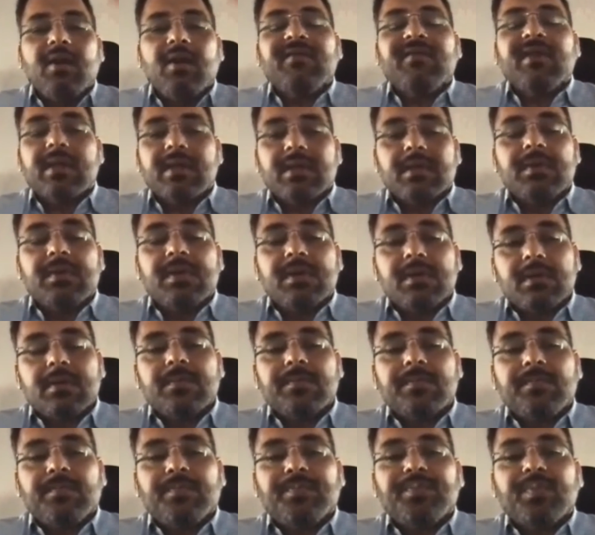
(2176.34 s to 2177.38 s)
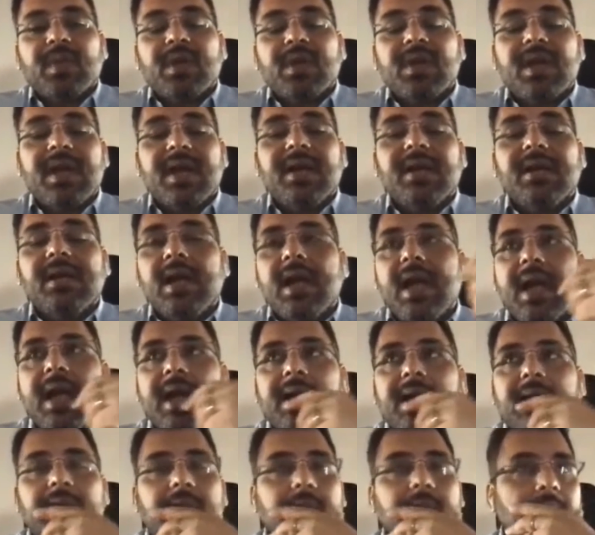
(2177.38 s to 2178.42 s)
psyche of customers, right?
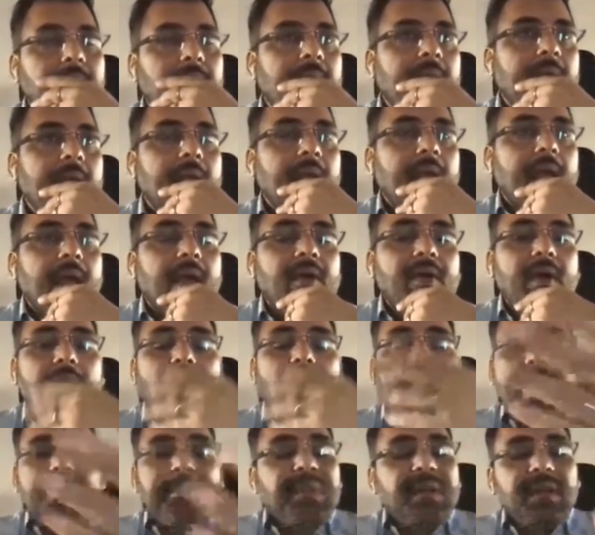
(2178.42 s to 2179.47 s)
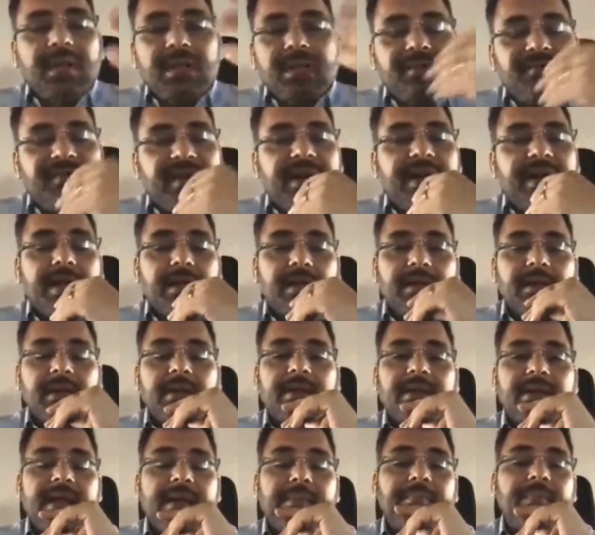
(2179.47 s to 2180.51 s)
And Apple is a
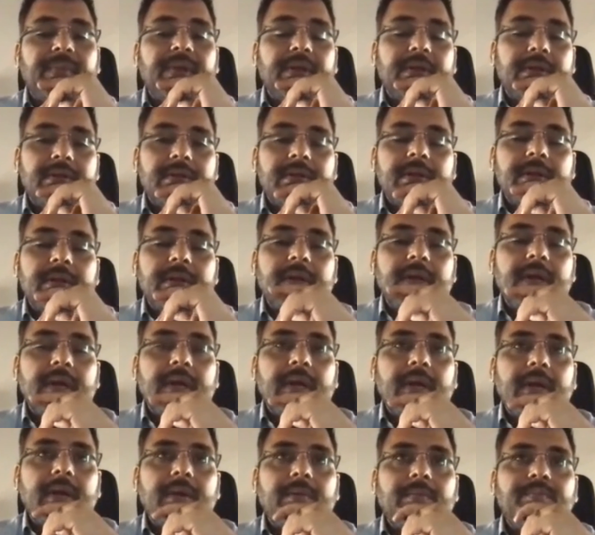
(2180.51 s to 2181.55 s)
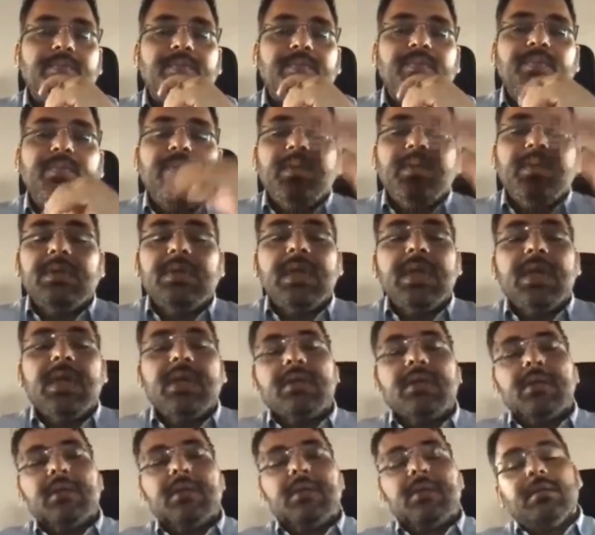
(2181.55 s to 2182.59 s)
fantastic example.
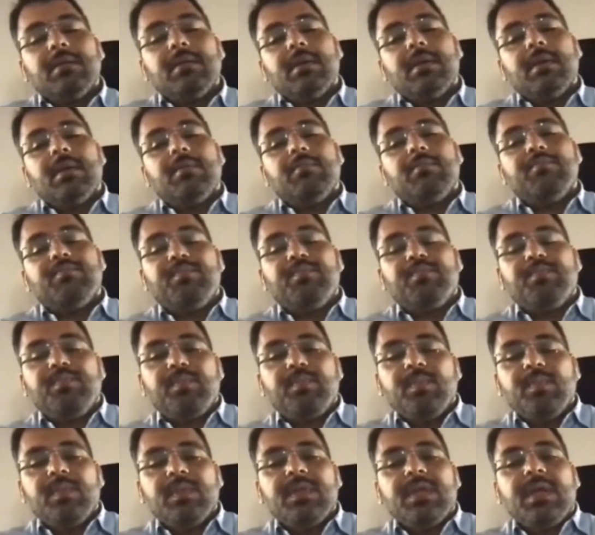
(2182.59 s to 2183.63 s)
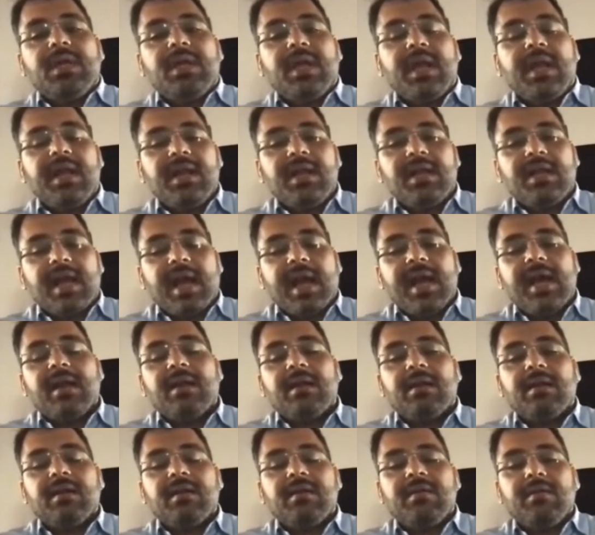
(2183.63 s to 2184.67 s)
Their
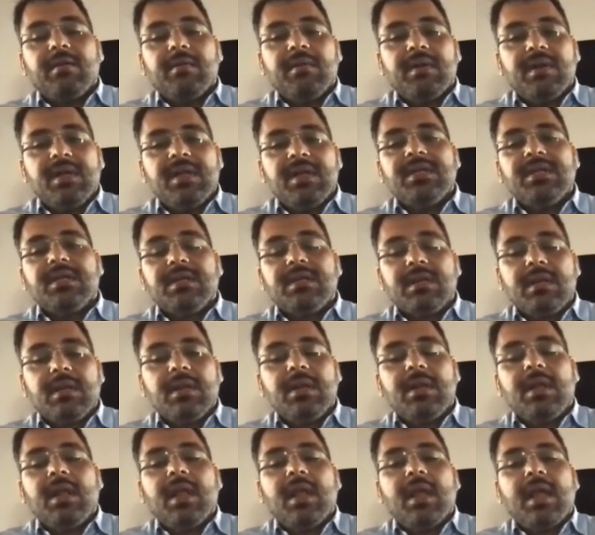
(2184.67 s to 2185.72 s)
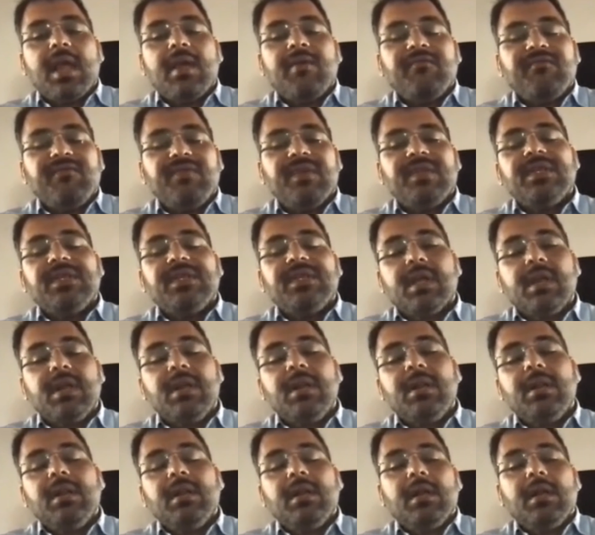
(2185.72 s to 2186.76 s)
entire digital,
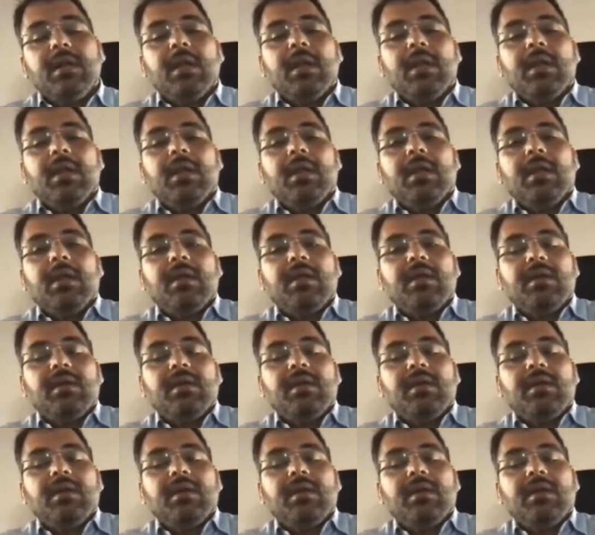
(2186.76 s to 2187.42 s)
physical,